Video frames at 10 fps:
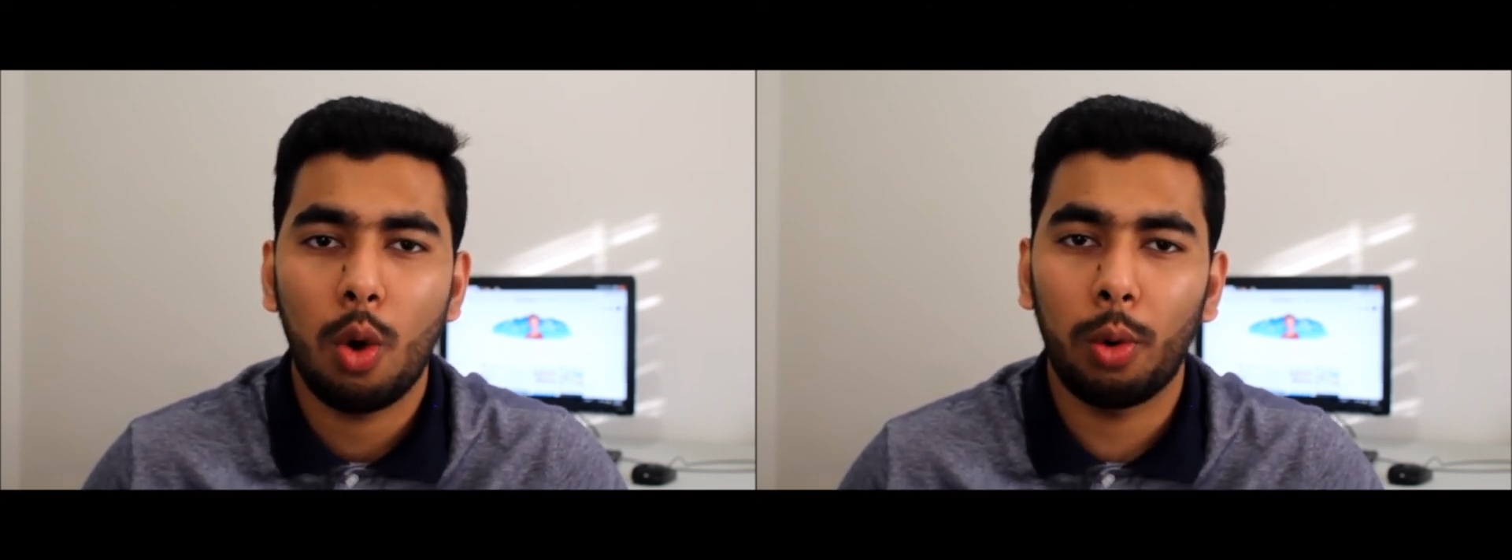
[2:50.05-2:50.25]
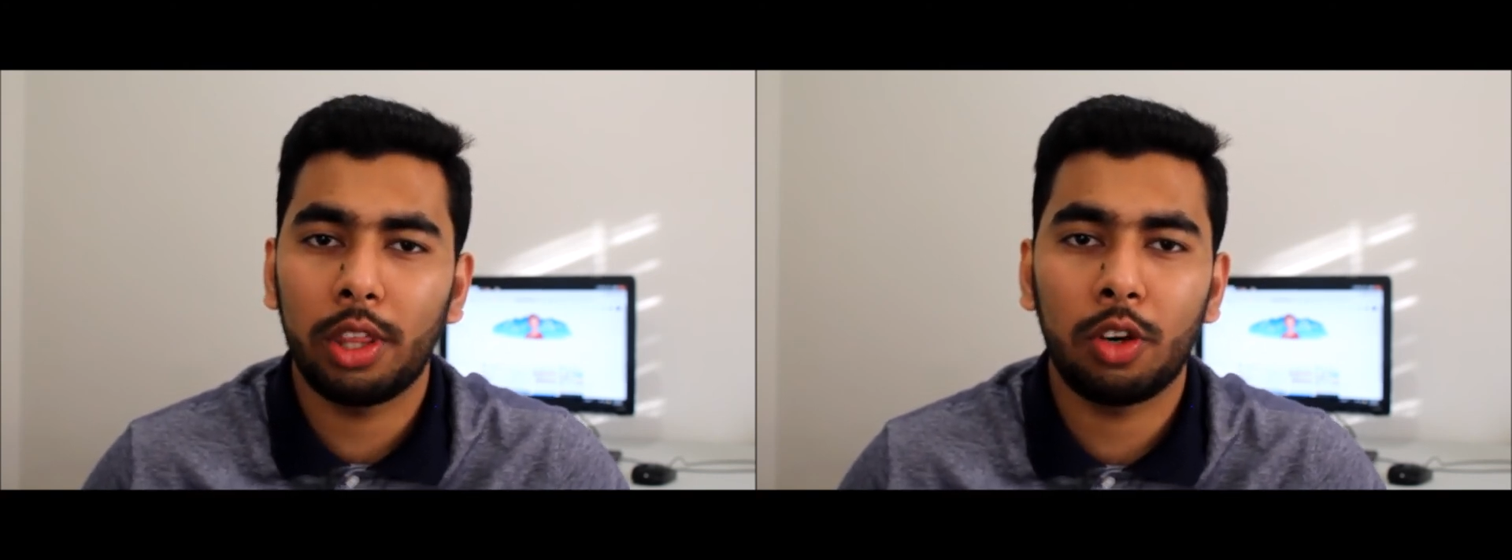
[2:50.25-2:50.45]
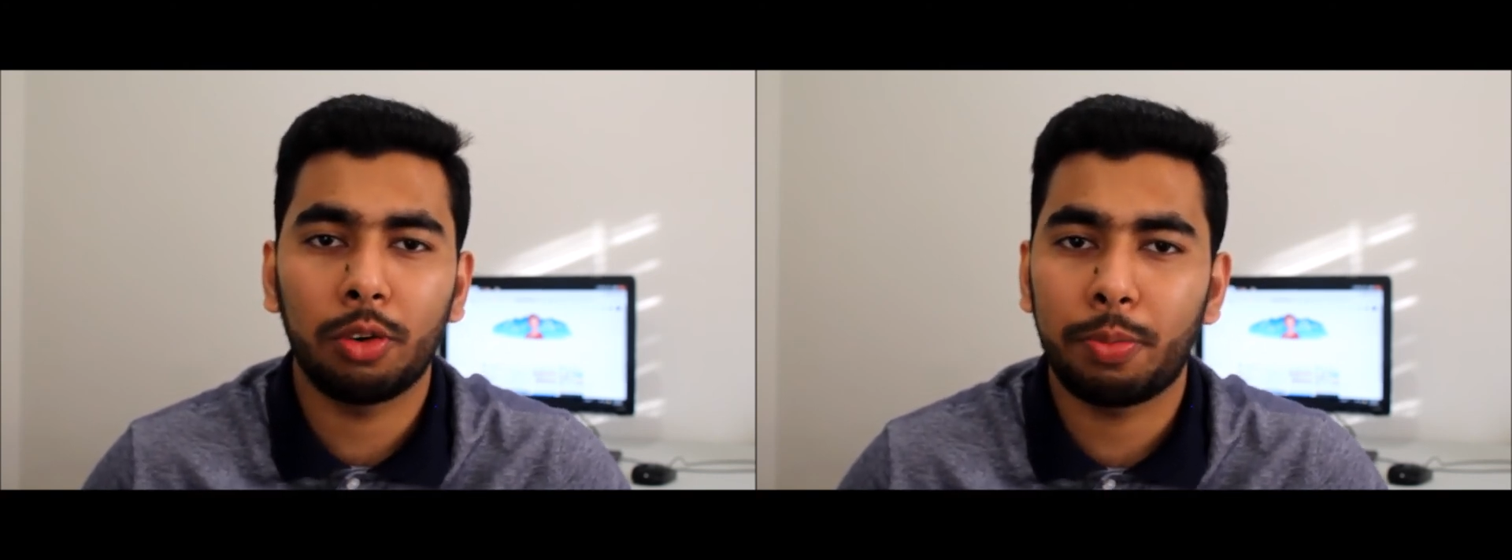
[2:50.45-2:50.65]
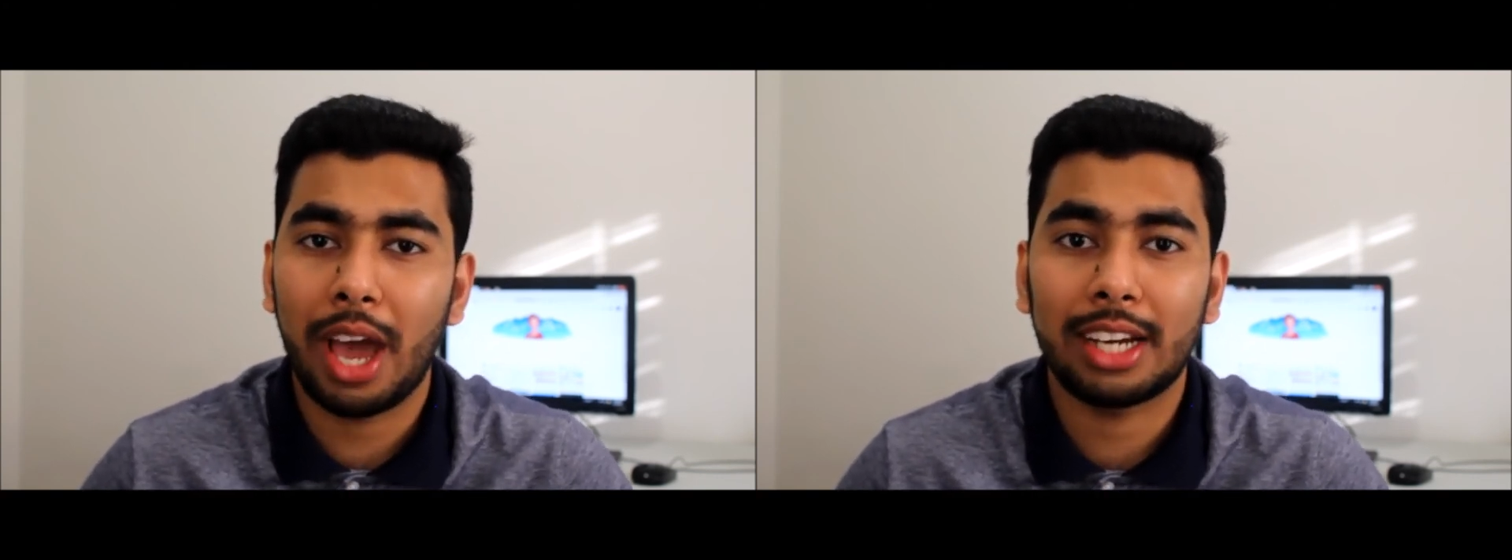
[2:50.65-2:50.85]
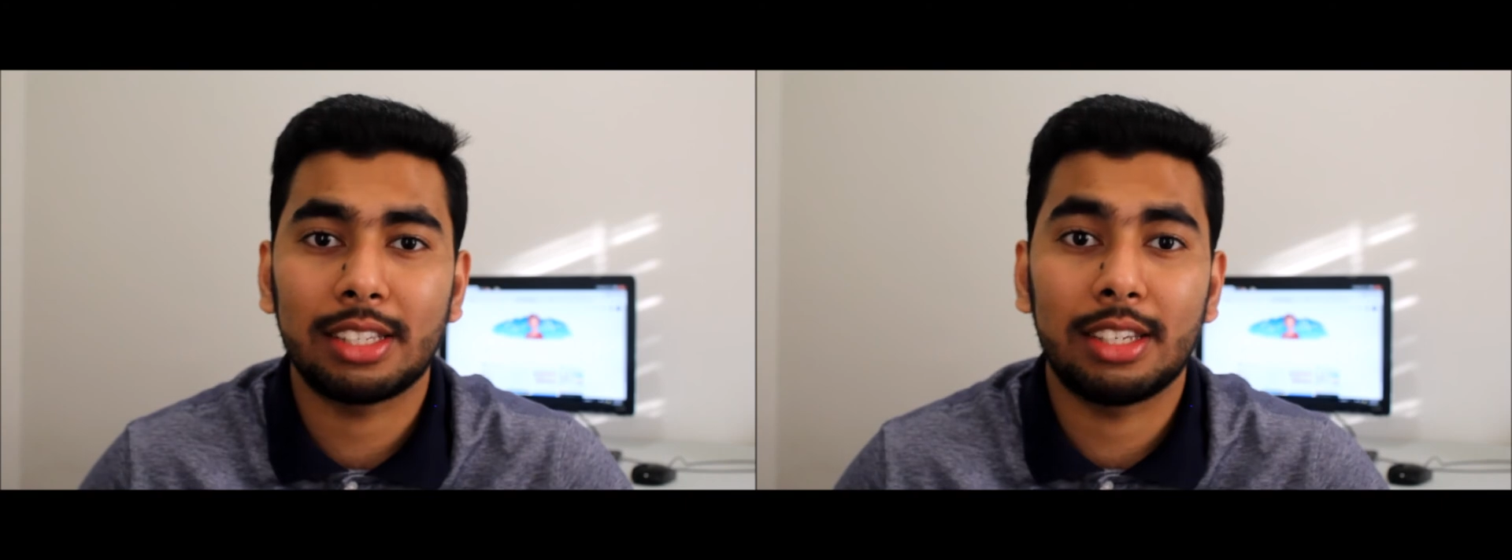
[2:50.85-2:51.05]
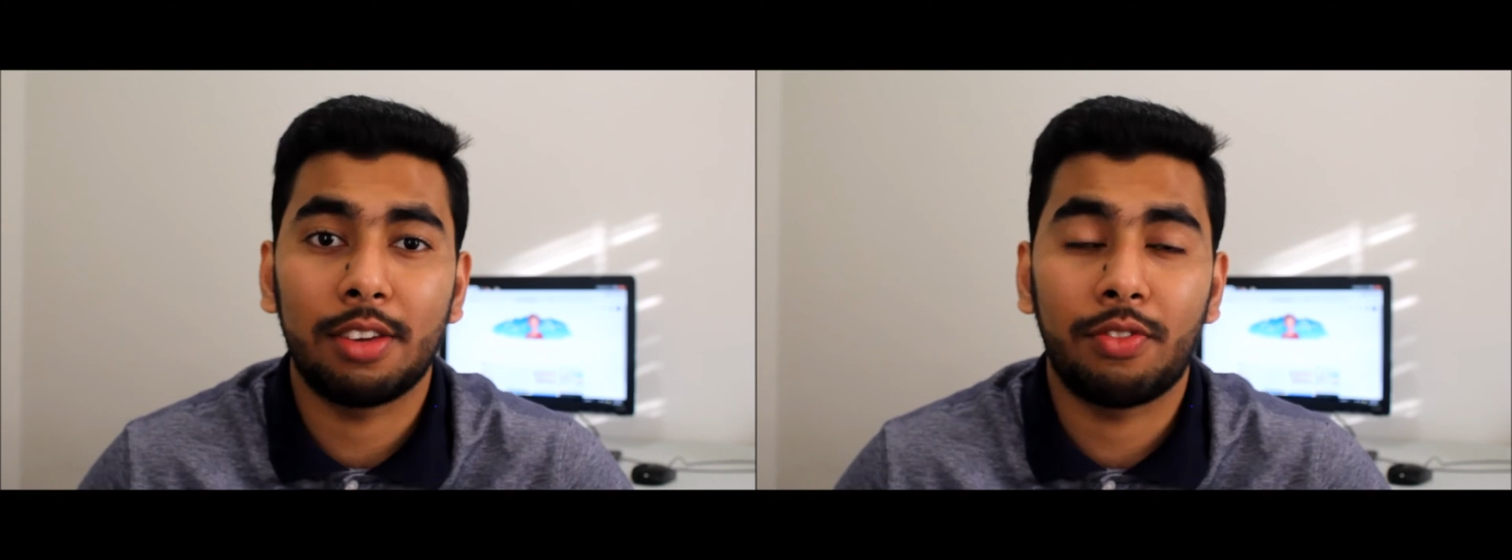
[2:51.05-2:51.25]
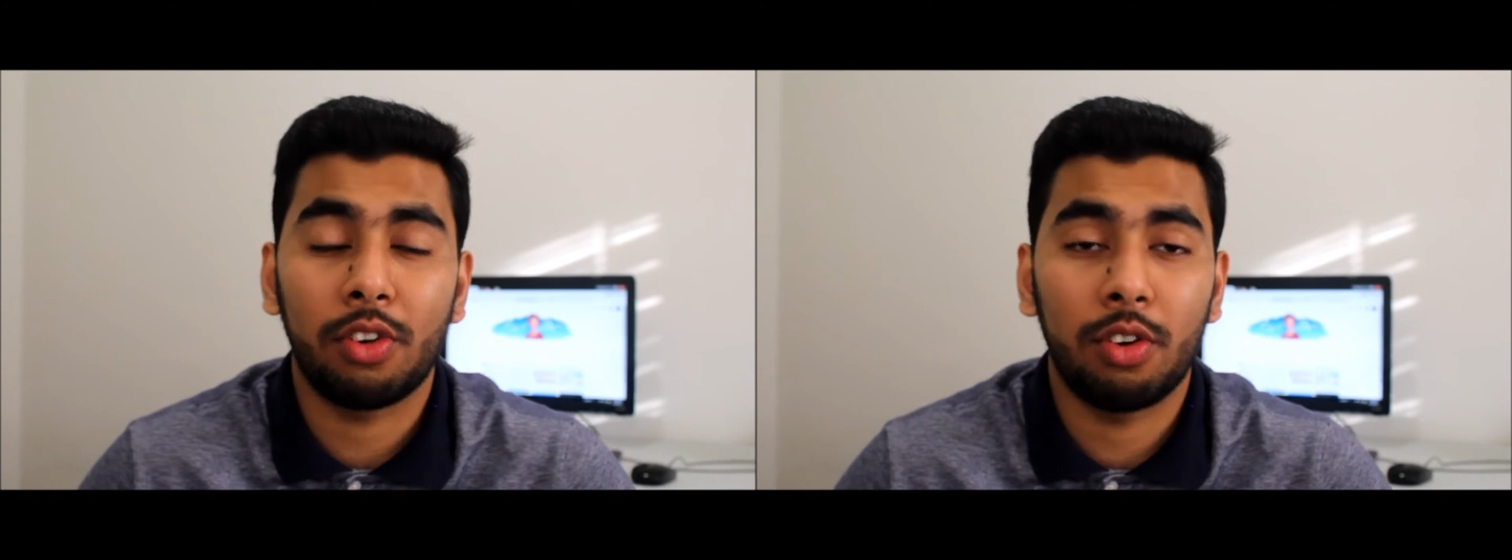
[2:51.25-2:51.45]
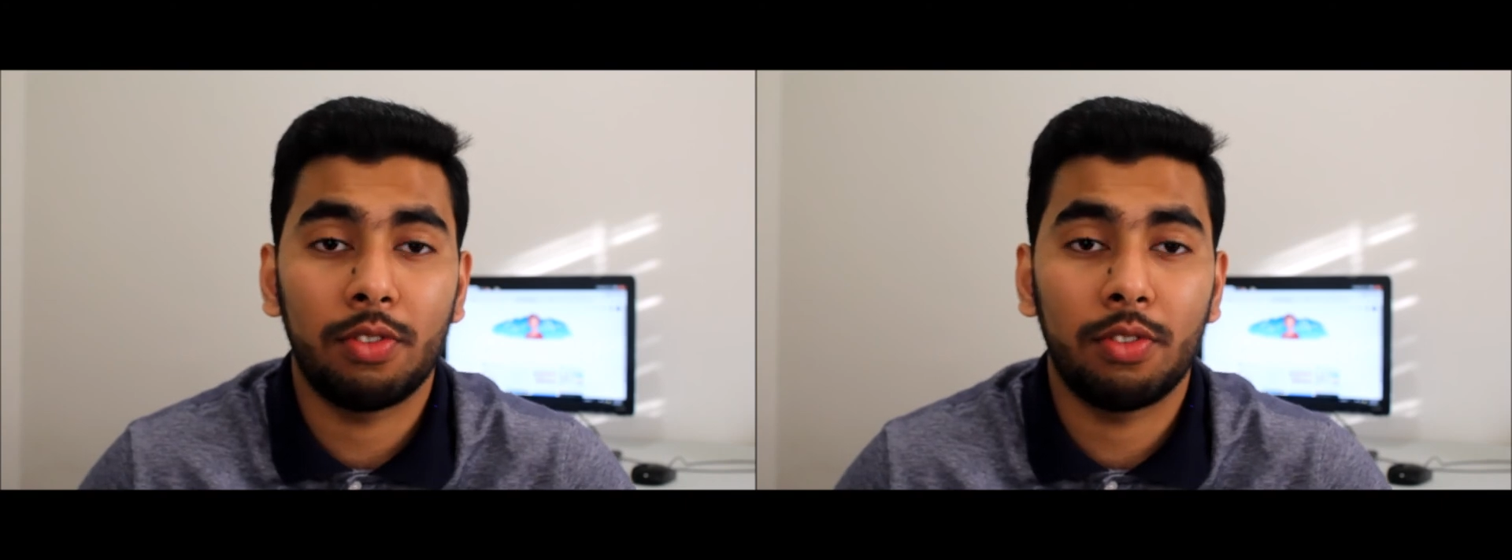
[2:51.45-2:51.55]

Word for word: whether you're practicing in front